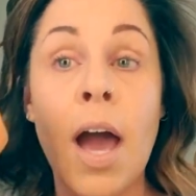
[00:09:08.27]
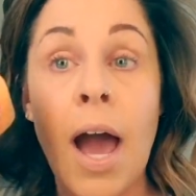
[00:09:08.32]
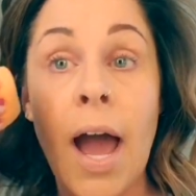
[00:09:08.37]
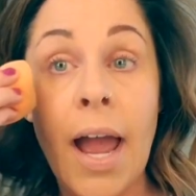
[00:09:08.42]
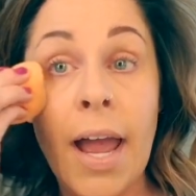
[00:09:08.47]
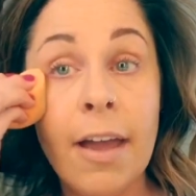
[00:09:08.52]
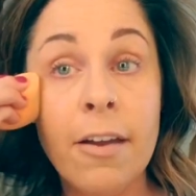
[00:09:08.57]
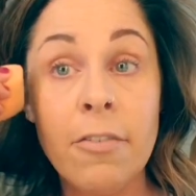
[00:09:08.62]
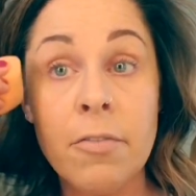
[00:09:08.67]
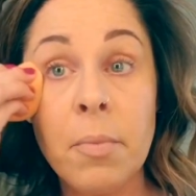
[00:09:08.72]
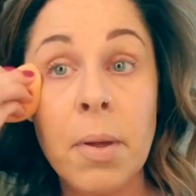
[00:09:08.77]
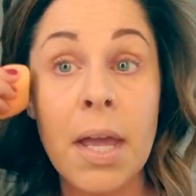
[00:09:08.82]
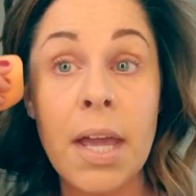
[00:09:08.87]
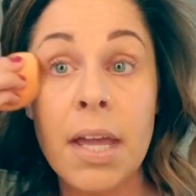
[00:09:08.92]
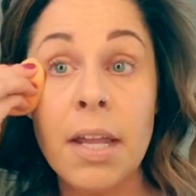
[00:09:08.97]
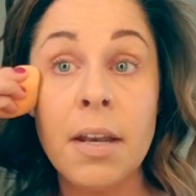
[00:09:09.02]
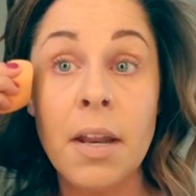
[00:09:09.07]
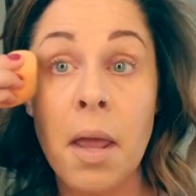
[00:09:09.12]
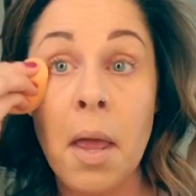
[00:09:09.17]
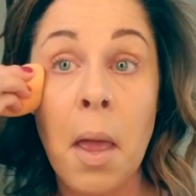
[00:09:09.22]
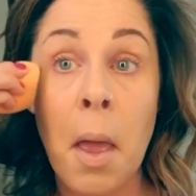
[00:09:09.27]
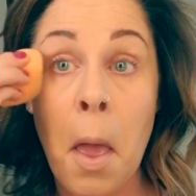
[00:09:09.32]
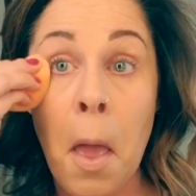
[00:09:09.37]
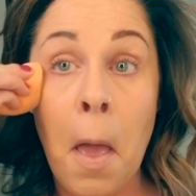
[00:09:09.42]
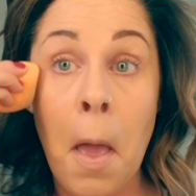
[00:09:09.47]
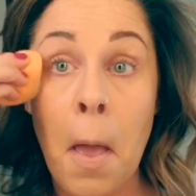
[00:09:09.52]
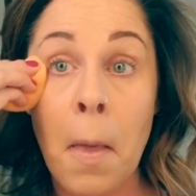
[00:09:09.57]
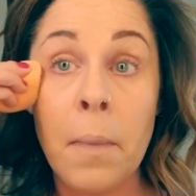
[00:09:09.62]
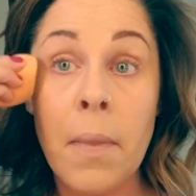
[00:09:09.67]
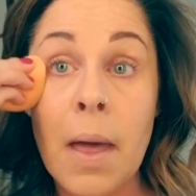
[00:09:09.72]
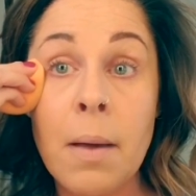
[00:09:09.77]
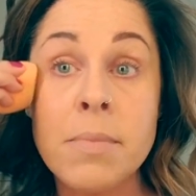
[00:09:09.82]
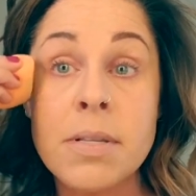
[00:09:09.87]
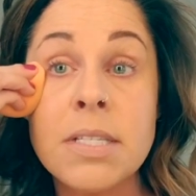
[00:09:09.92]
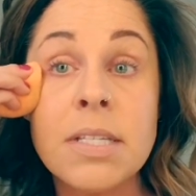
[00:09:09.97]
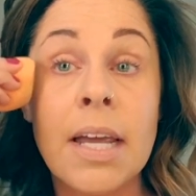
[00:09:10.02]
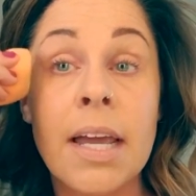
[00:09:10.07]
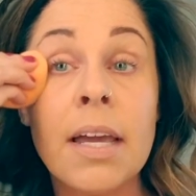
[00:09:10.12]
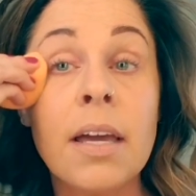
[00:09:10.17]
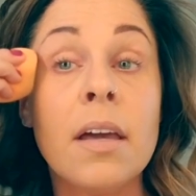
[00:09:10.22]
I have made that
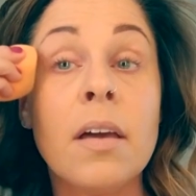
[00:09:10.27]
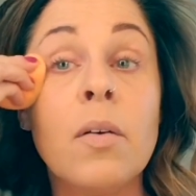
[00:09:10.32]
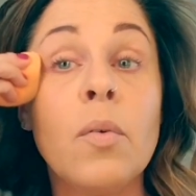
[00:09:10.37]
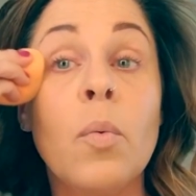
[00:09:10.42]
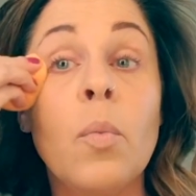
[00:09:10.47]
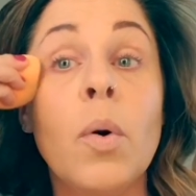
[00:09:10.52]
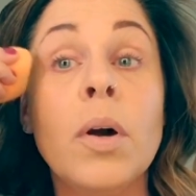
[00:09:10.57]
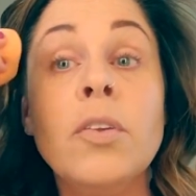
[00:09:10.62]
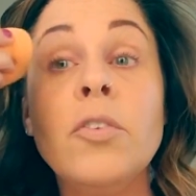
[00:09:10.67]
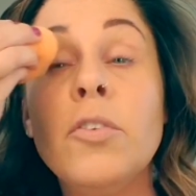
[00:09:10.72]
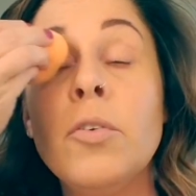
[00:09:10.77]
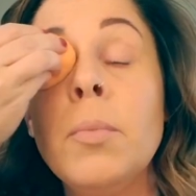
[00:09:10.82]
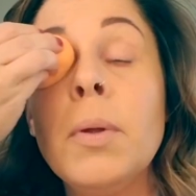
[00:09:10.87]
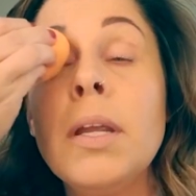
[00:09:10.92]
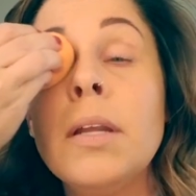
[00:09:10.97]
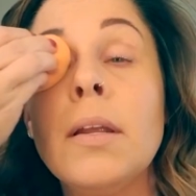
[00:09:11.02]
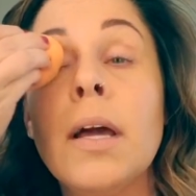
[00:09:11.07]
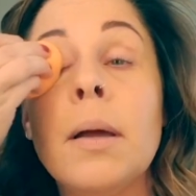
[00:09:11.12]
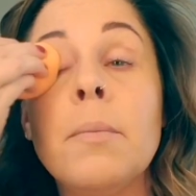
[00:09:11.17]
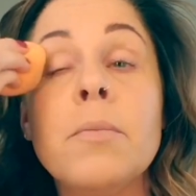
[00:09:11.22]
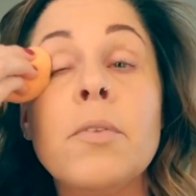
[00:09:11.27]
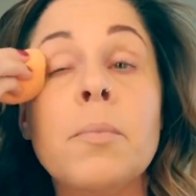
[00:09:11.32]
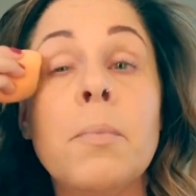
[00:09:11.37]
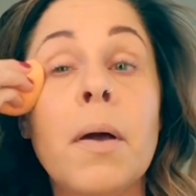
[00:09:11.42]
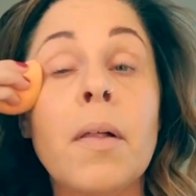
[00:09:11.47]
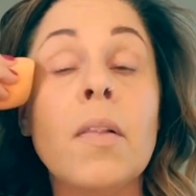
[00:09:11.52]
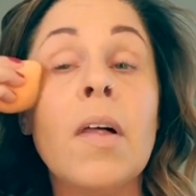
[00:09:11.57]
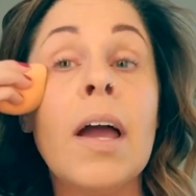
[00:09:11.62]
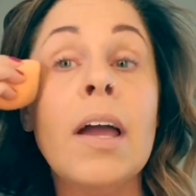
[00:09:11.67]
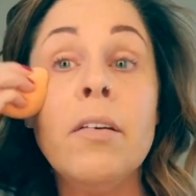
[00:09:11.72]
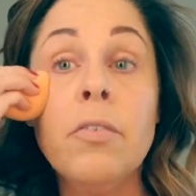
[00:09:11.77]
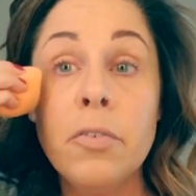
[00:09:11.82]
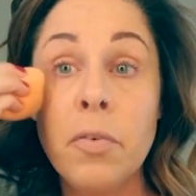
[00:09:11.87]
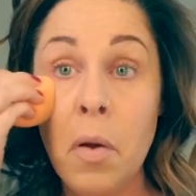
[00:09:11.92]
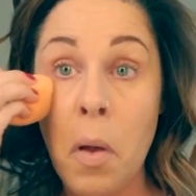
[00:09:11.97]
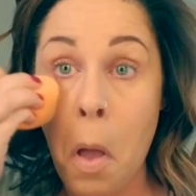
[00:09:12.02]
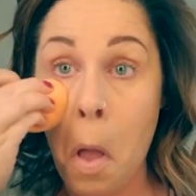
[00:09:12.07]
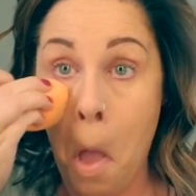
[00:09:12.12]
mistake one too many times in my life.